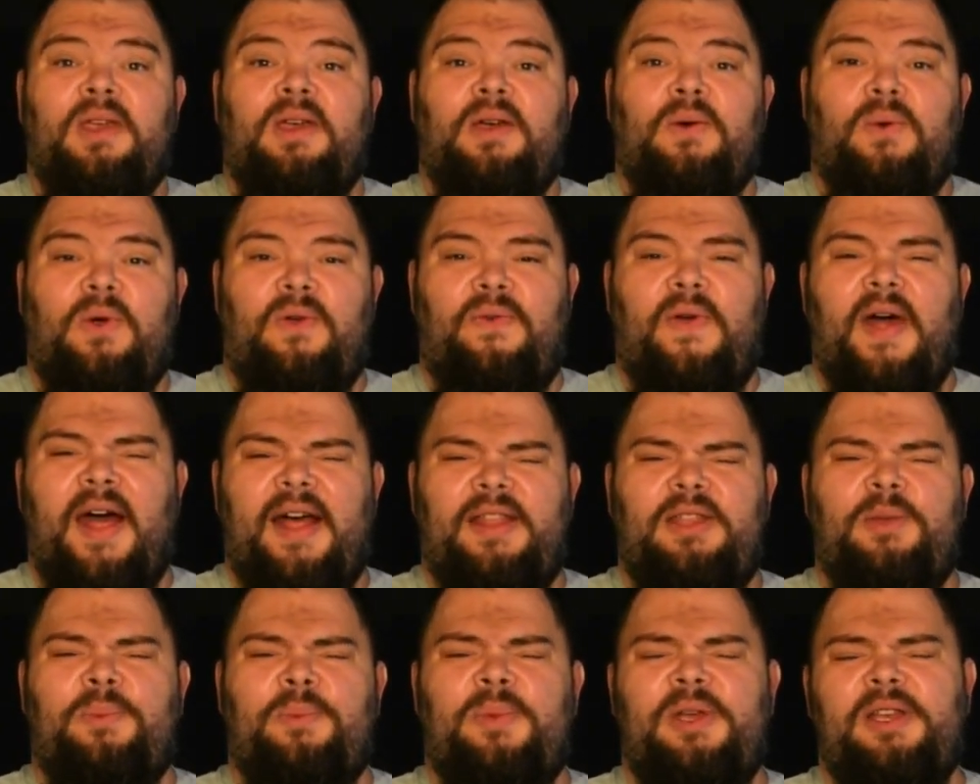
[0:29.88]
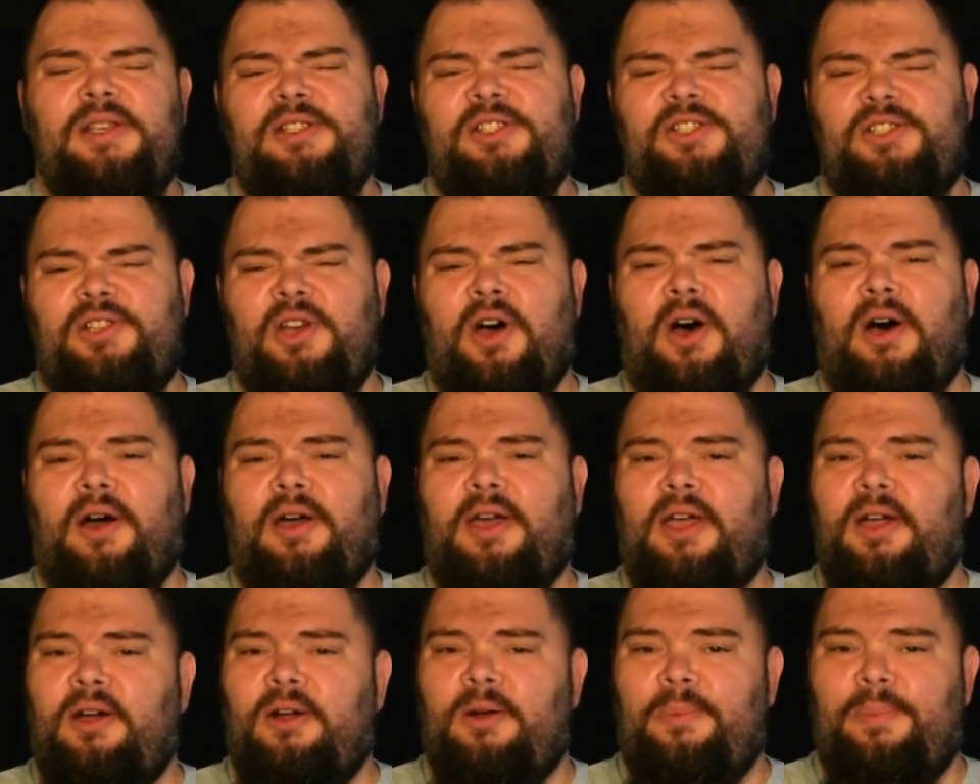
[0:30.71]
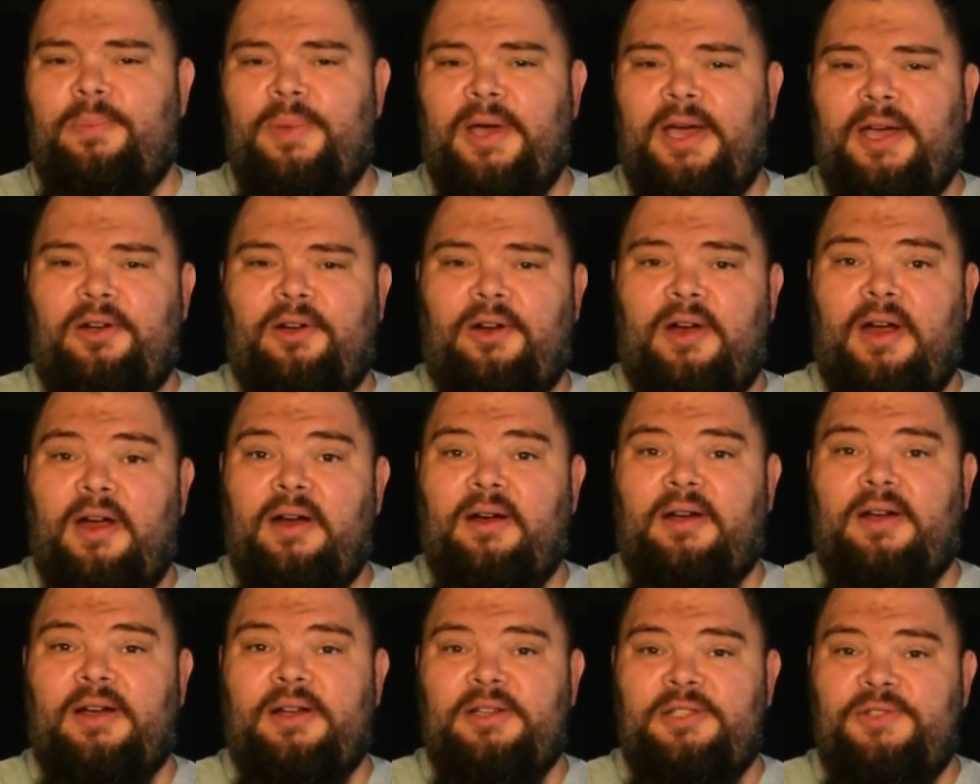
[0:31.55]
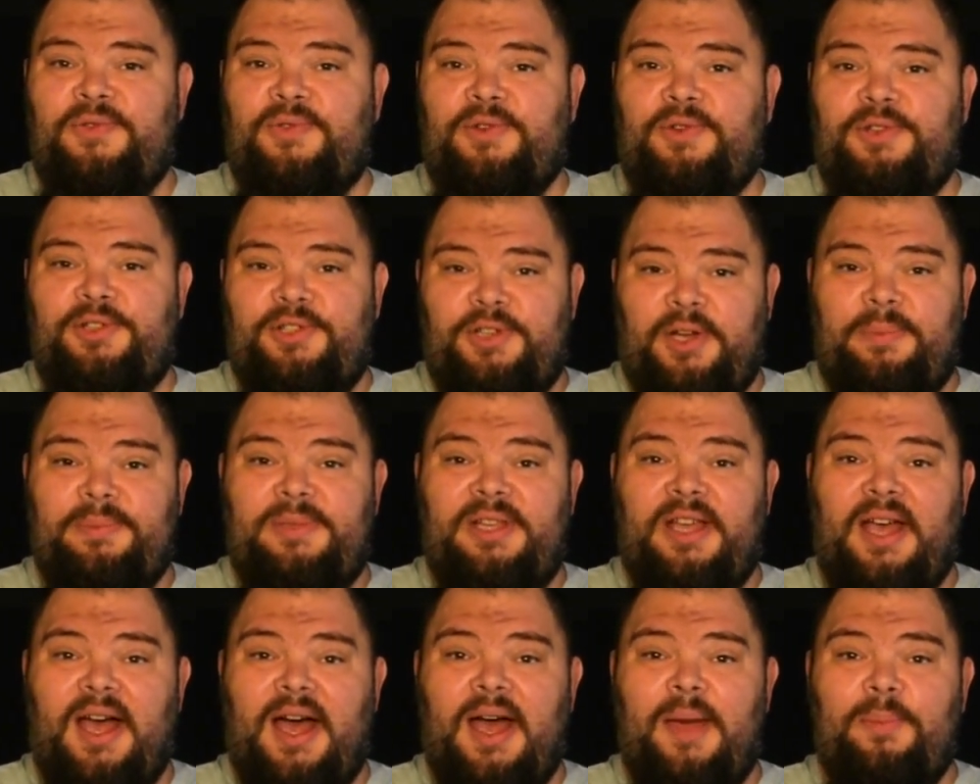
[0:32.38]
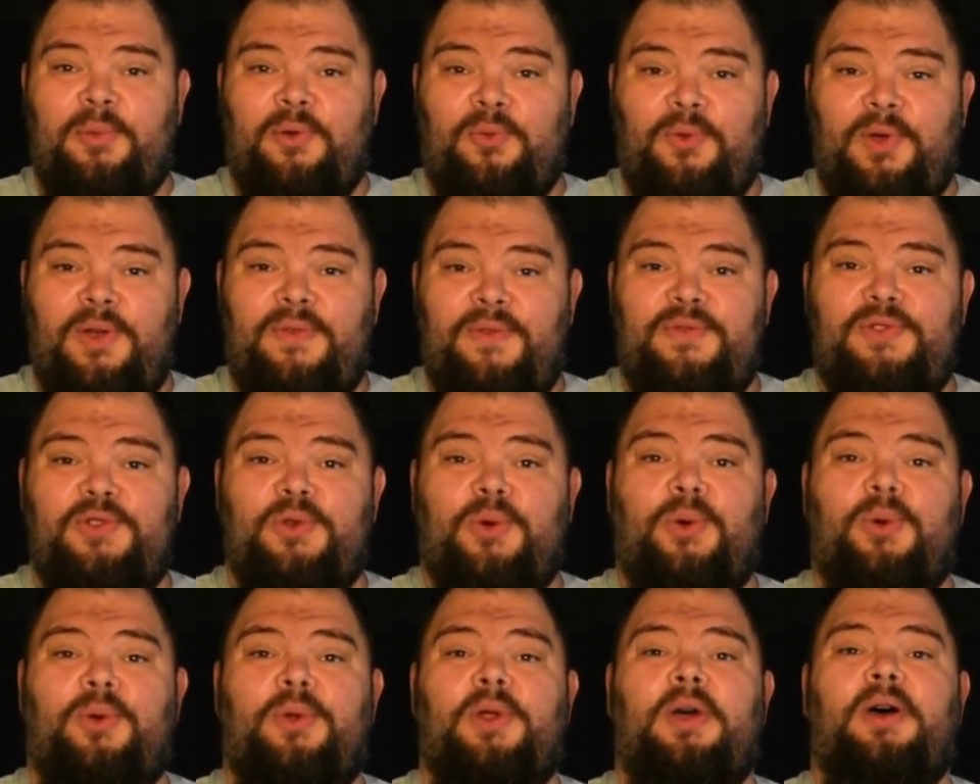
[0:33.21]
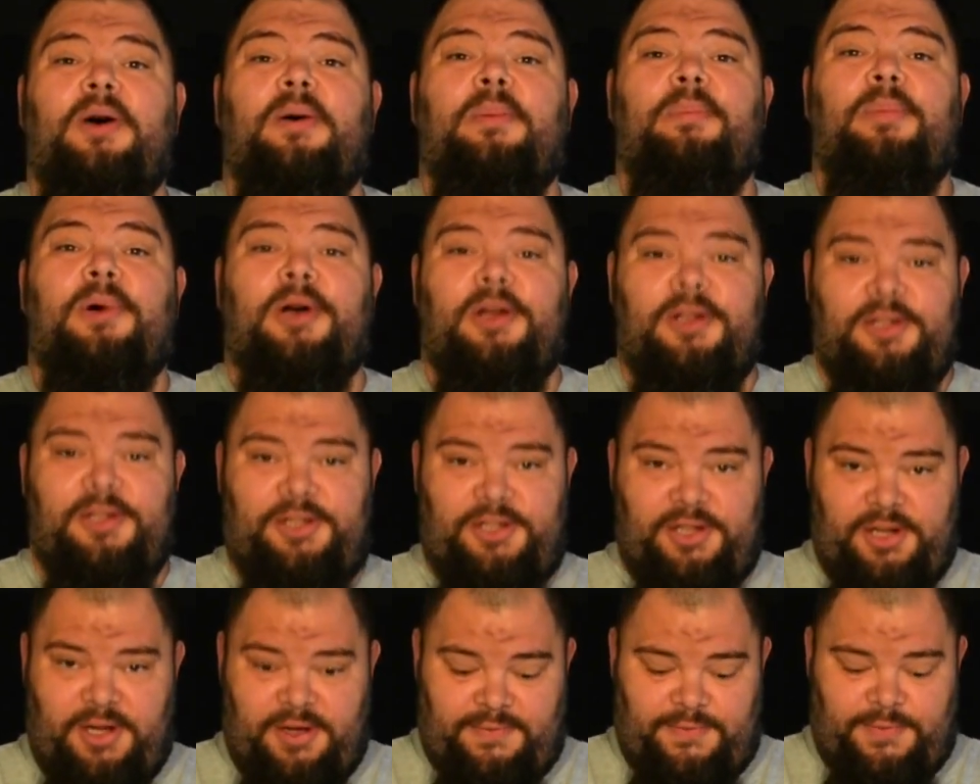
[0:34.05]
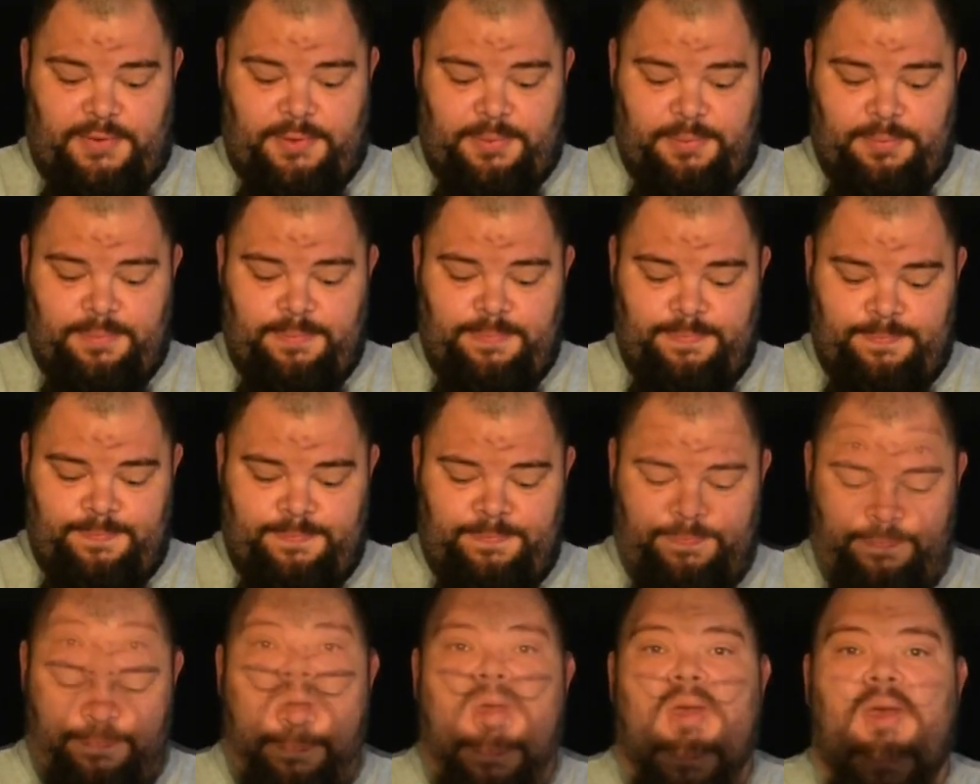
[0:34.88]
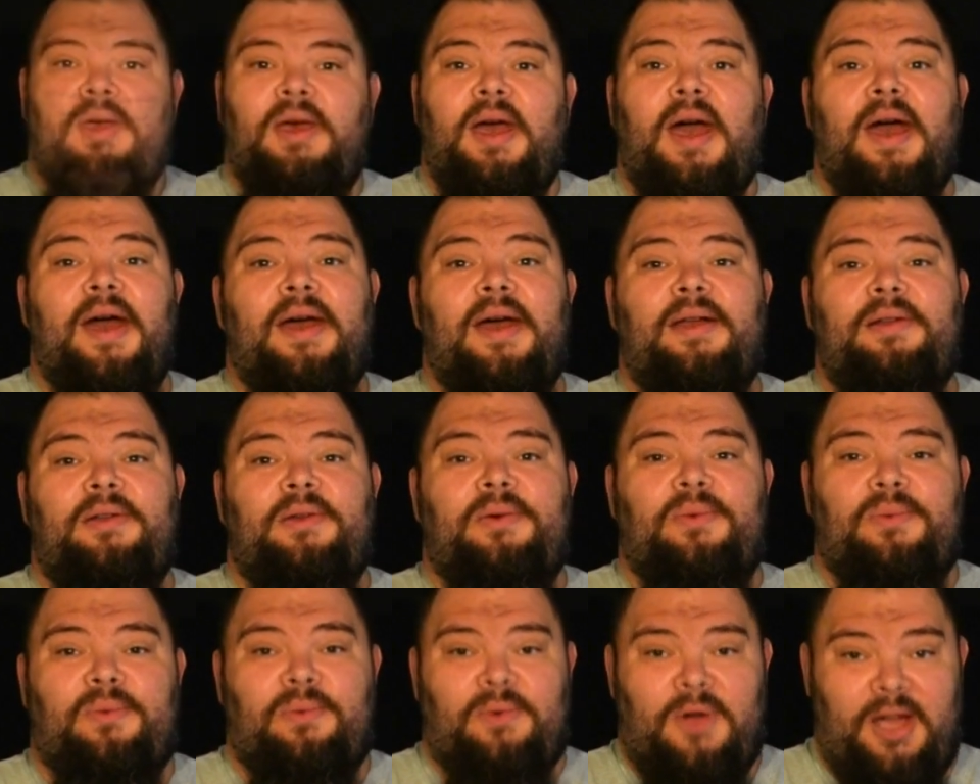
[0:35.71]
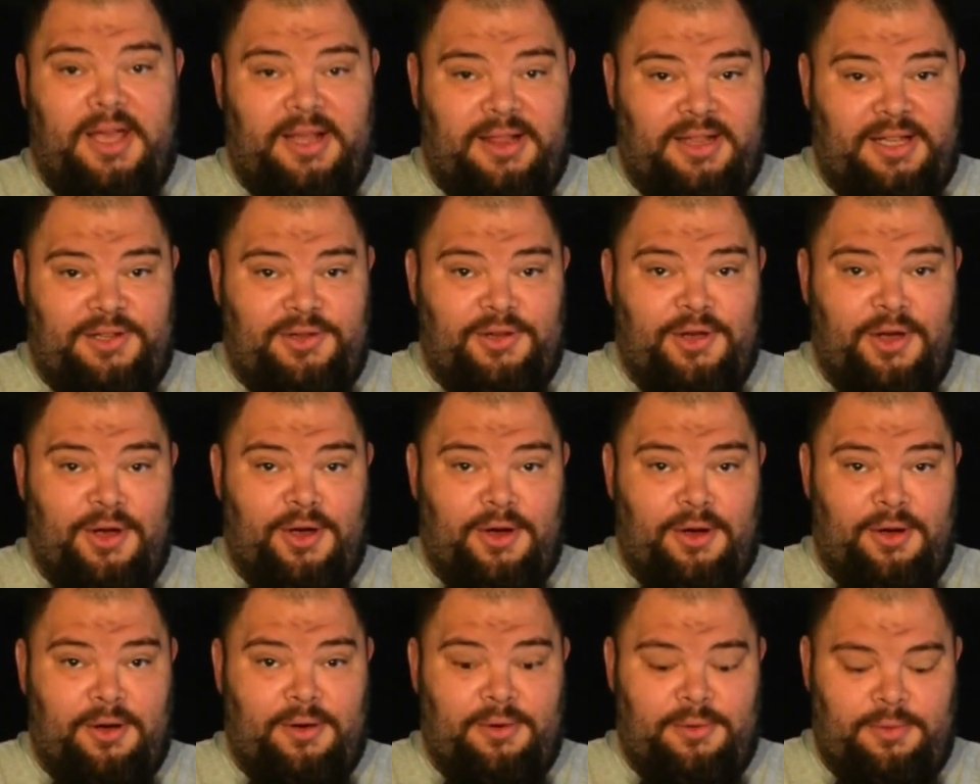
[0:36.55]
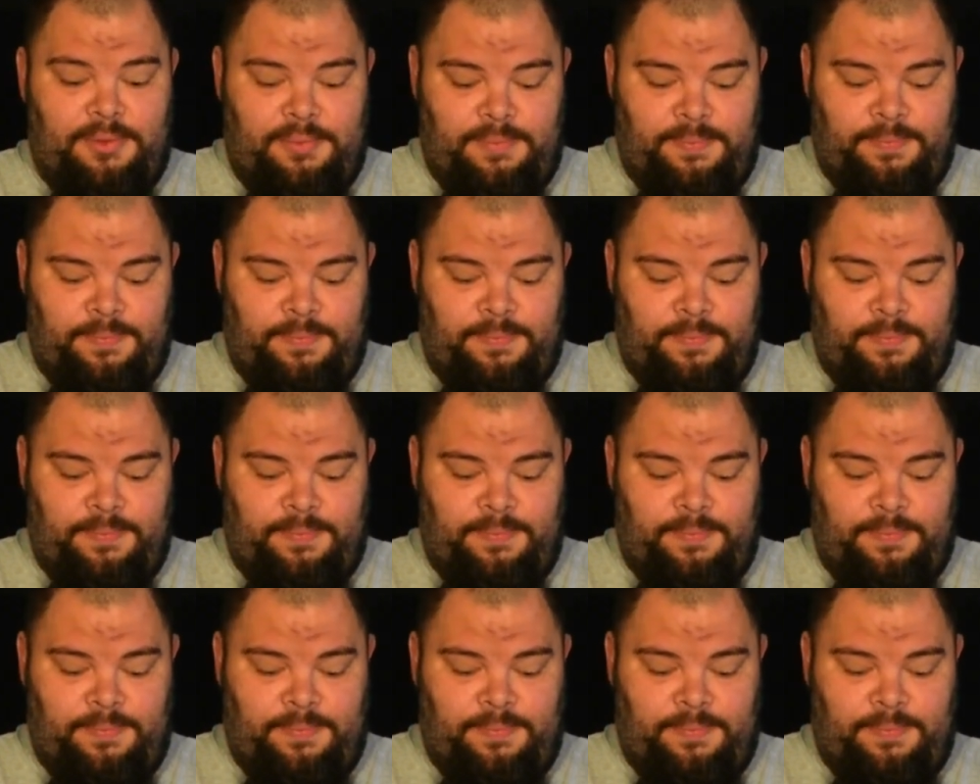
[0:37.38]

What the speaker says: We've had them in stock here at Baker Airguns for some time, and we've sold a bunch of them. And rightly so.